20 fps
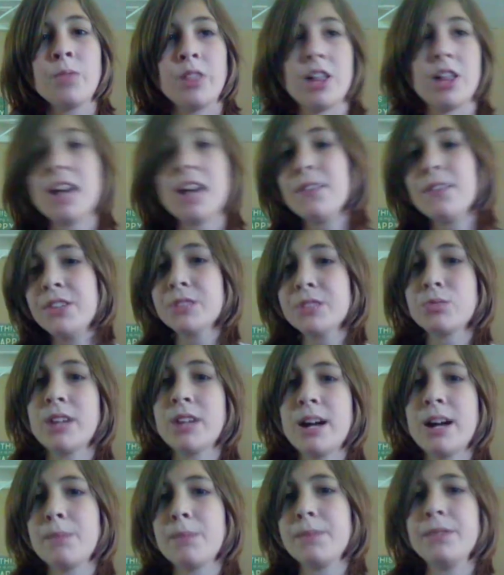A lot of these were
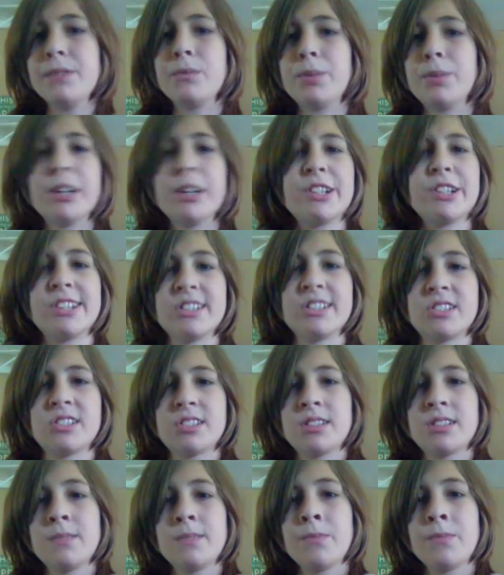not even
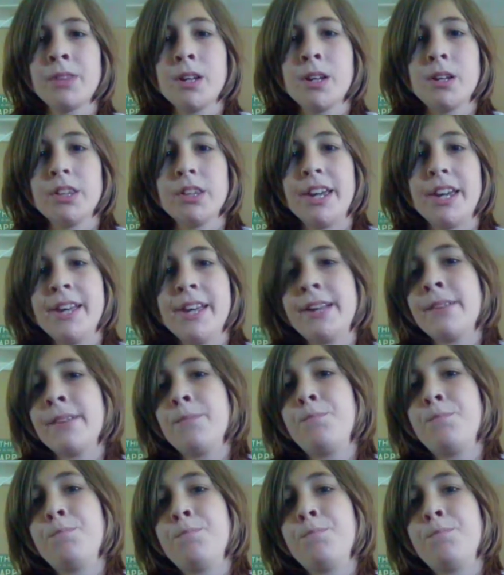purchased, like